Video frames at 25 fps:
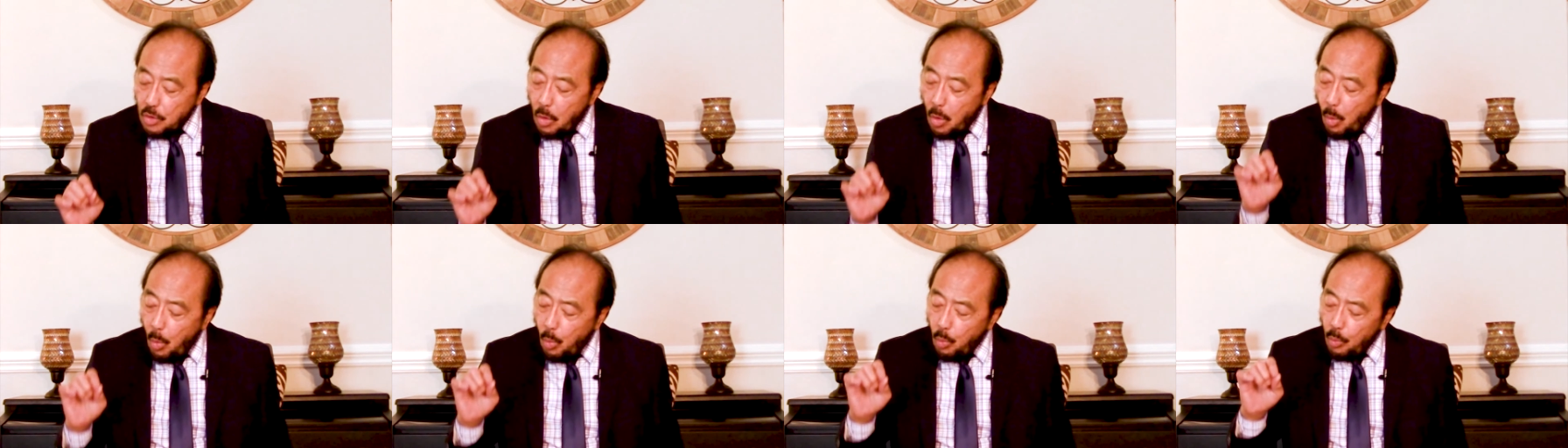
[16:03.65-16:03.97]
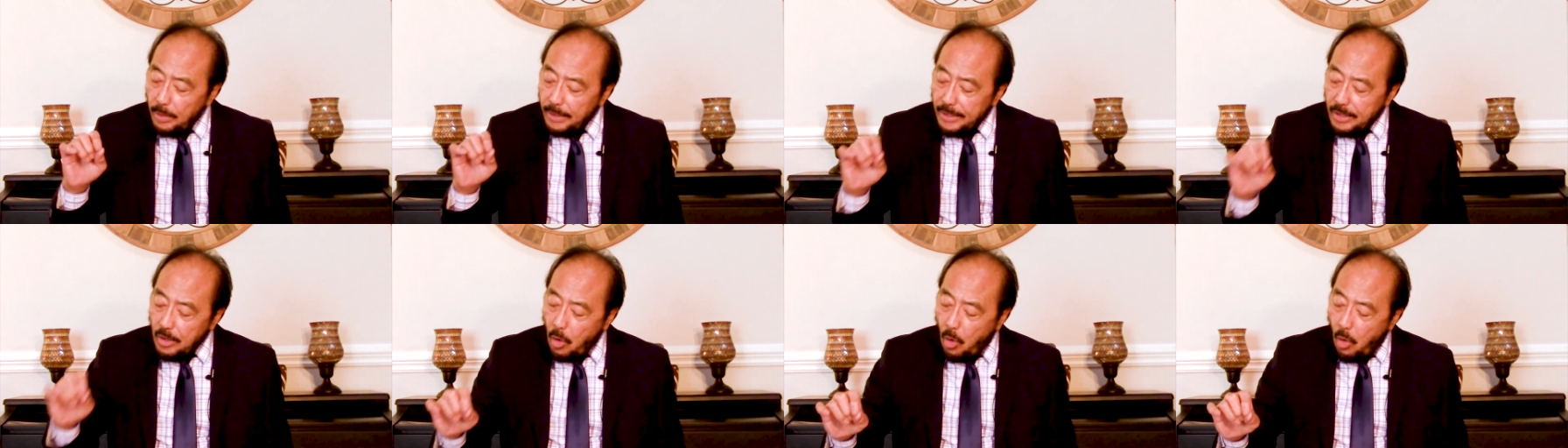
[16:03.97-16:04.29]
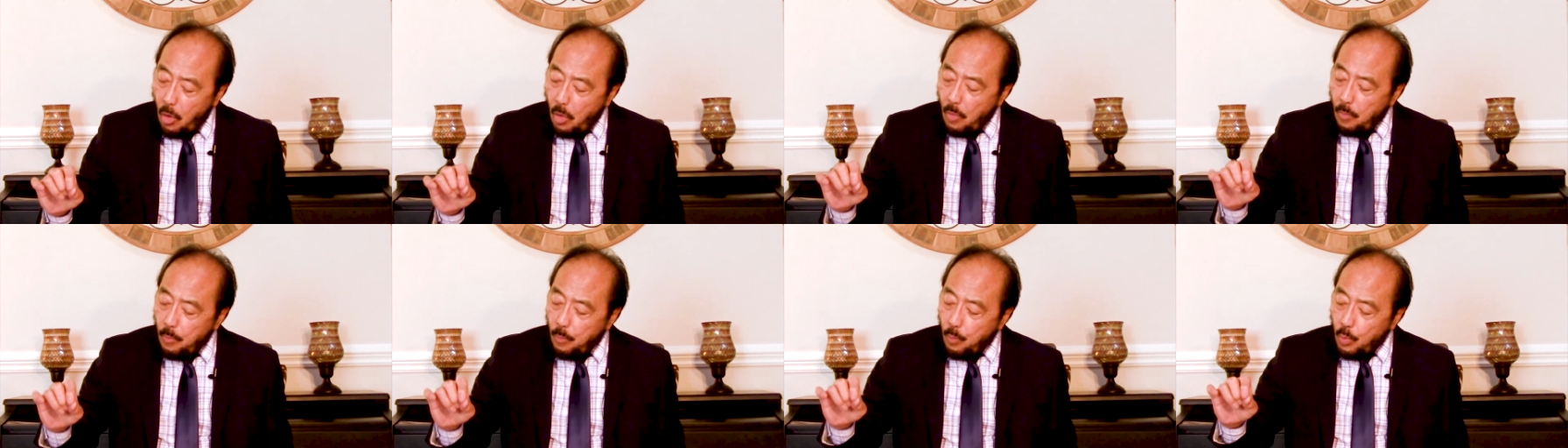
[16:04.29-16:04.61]
only
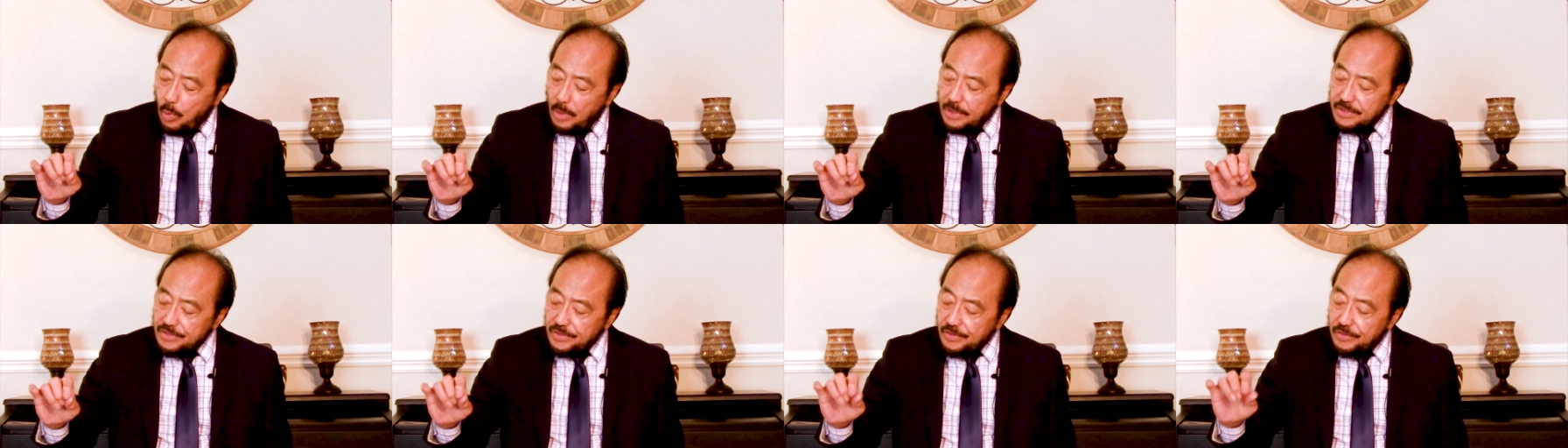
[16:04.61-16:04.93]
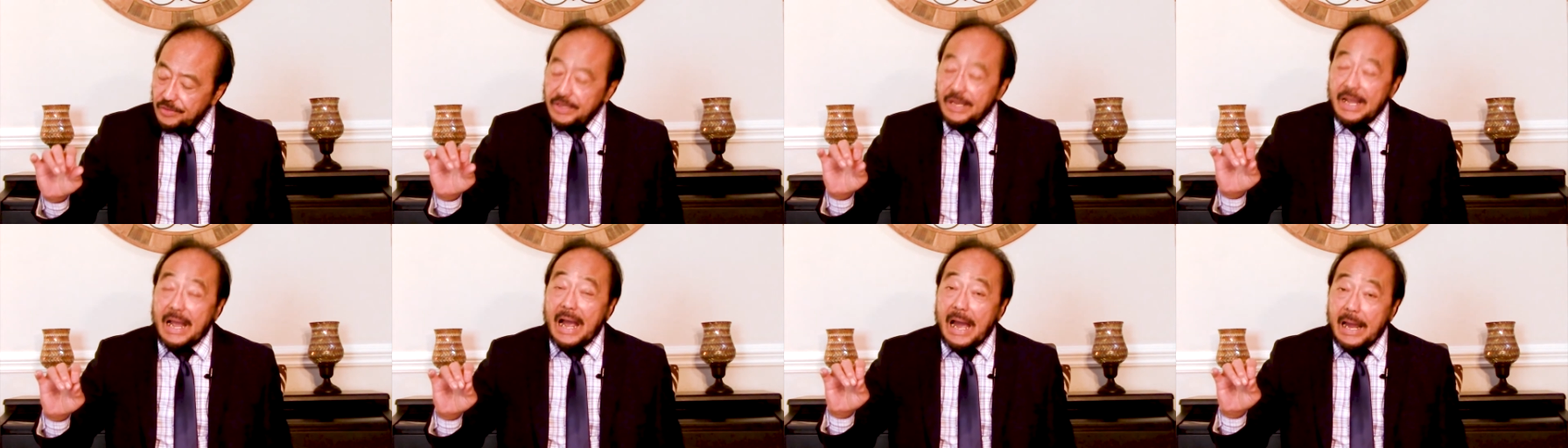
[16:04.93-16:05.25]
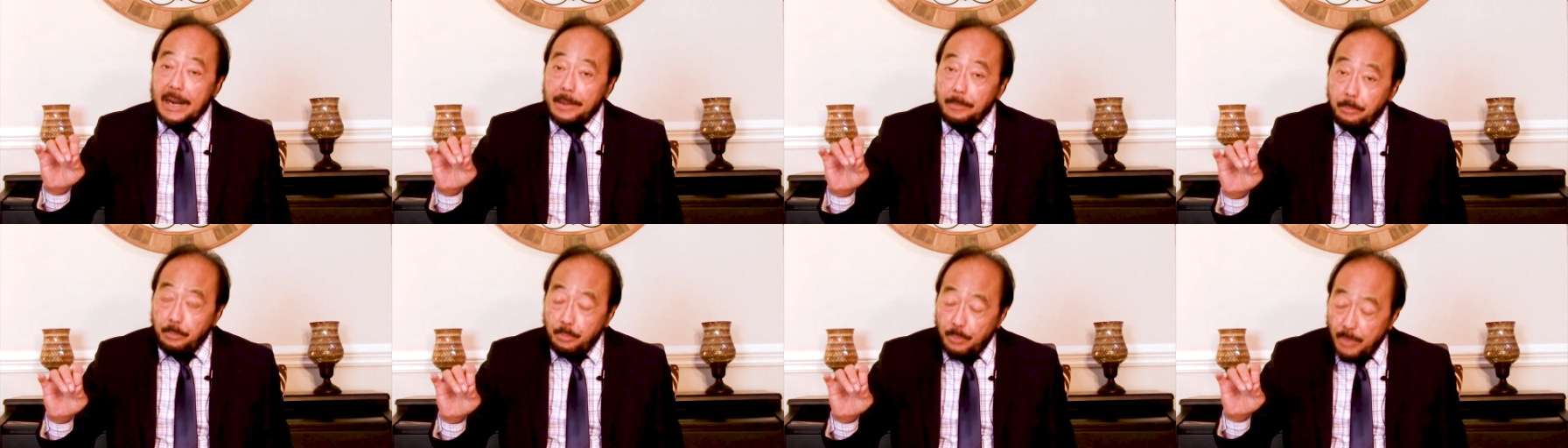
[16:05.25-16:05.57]
hope was the
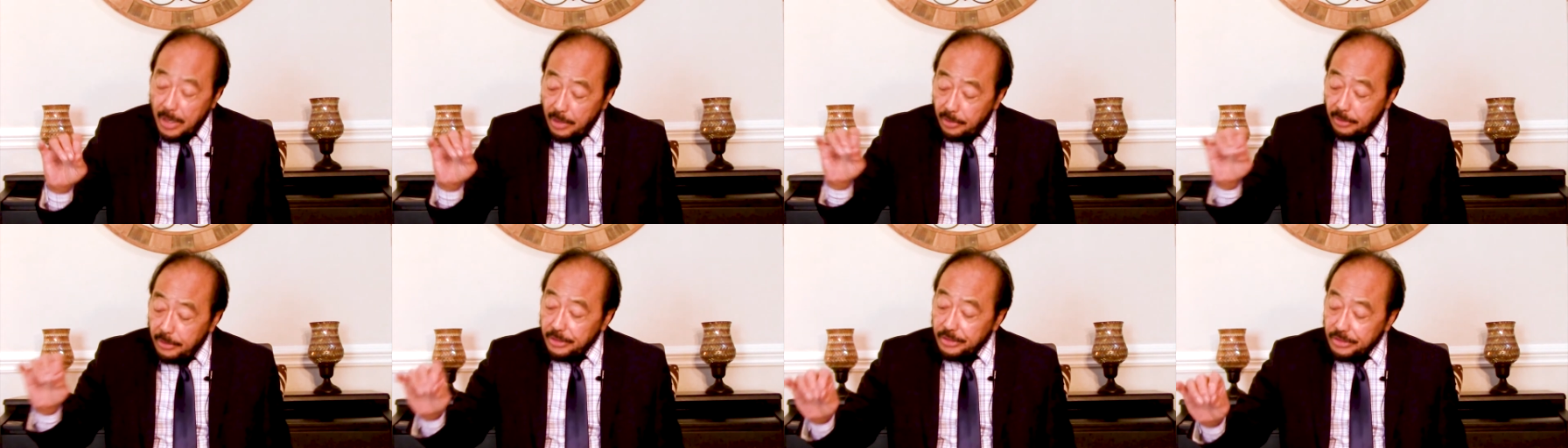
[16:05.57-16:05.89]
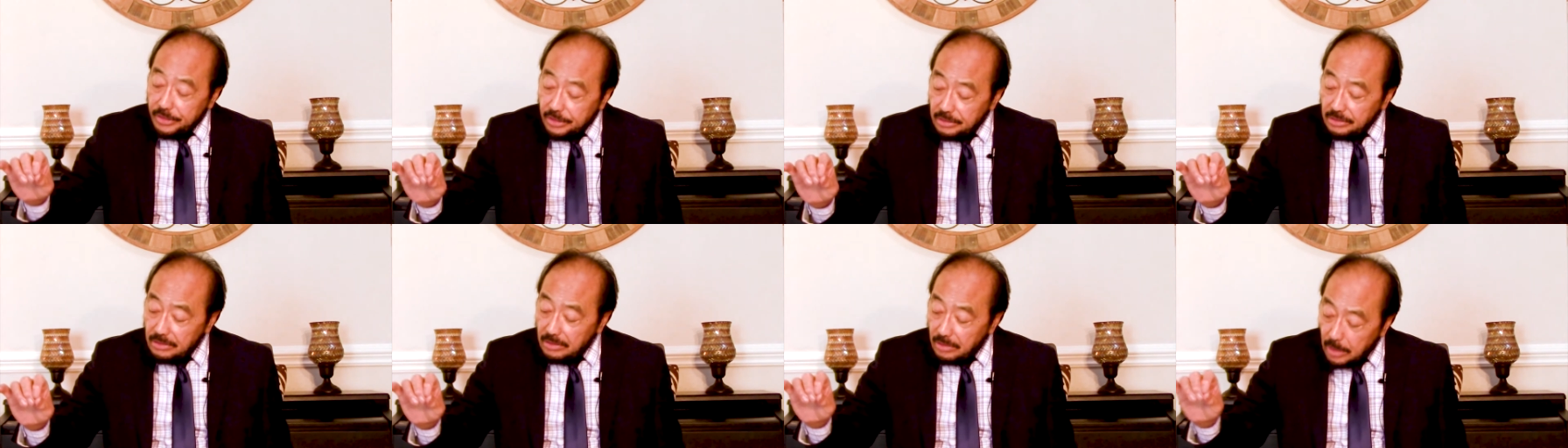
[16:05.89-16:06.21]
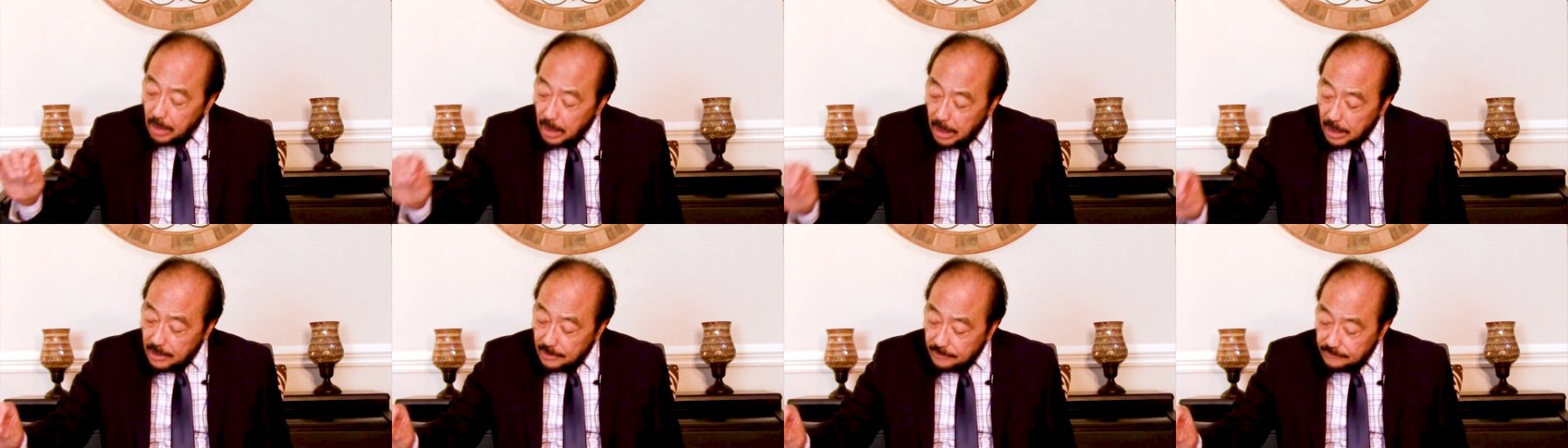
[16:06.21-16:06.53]
unmerited
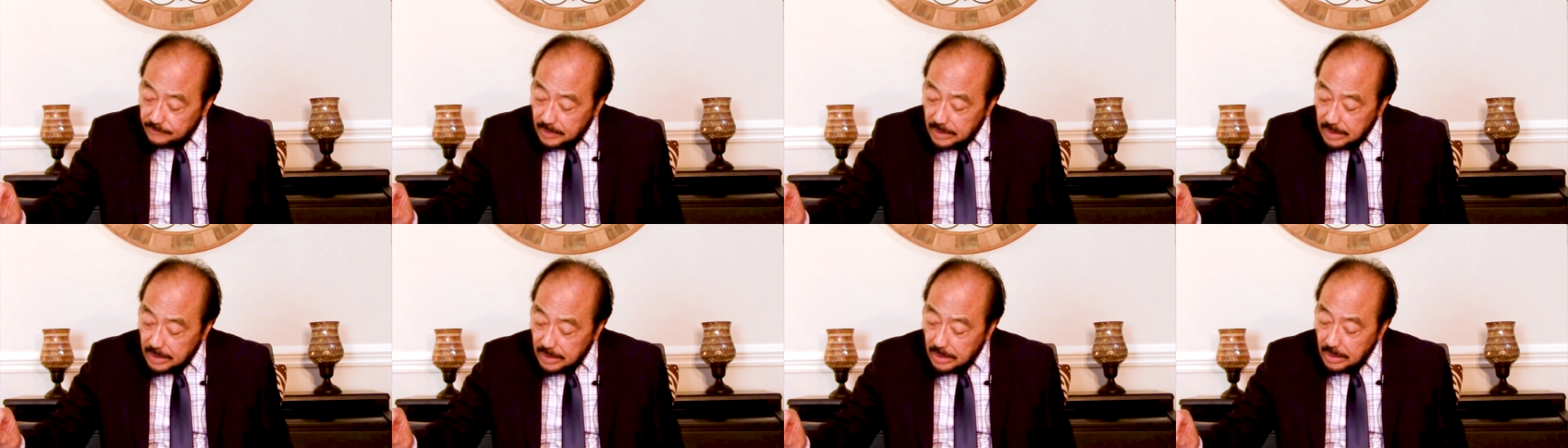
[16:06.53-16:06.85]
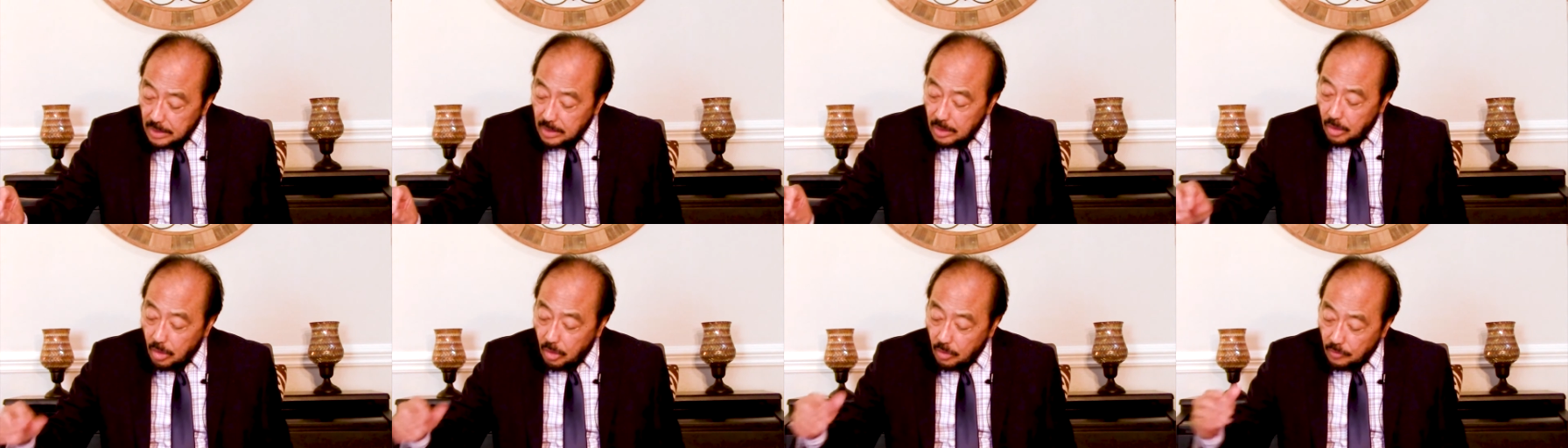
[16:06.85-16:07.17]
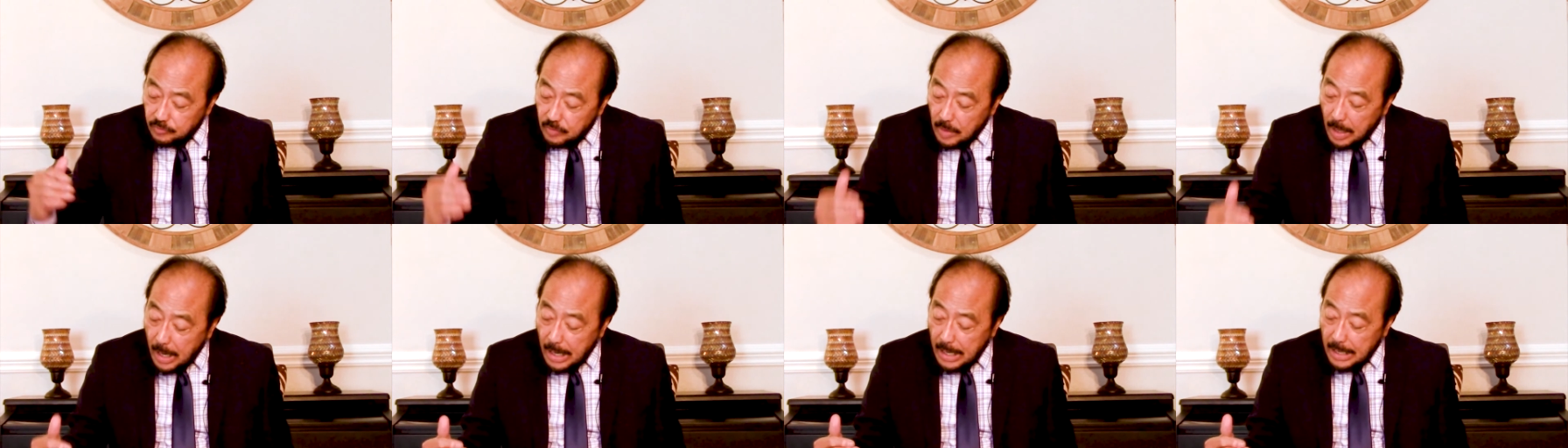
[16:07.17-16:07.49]
love
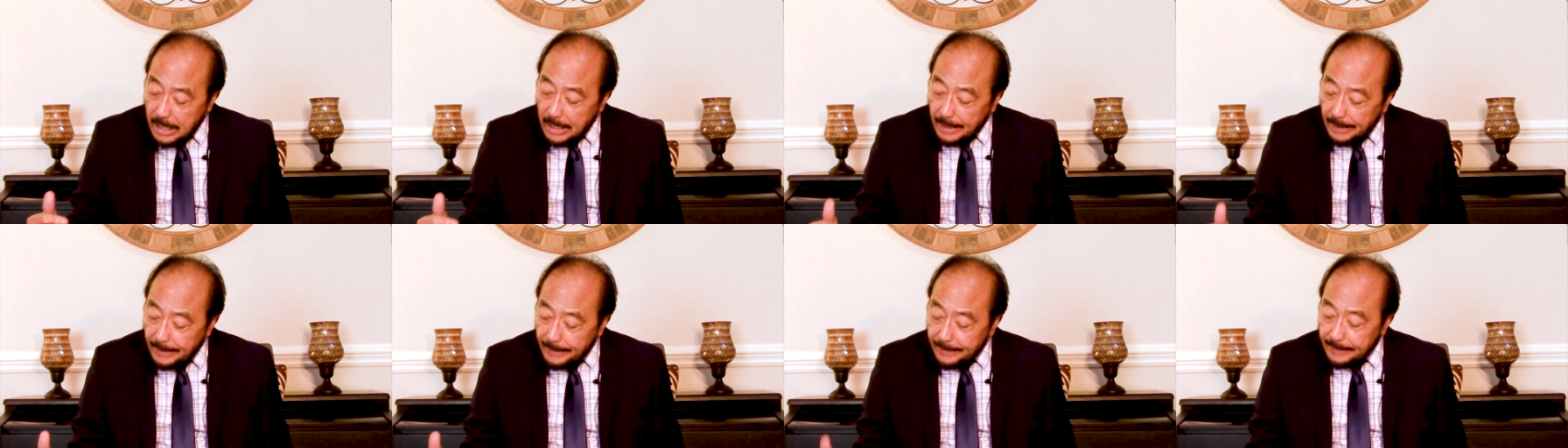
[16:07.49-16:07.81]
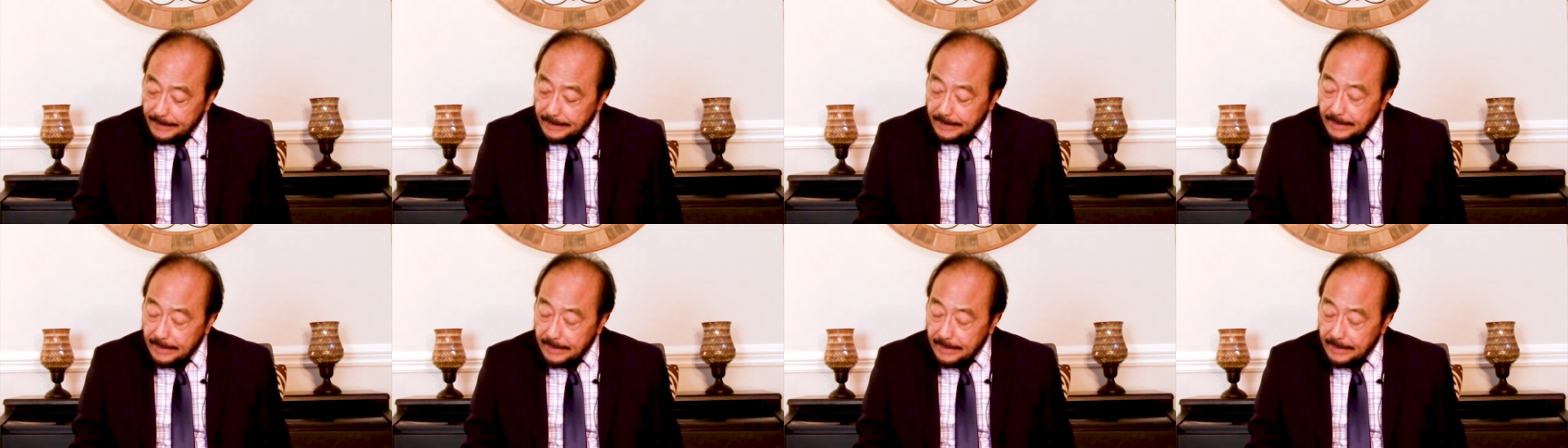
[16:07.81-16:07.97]
of God.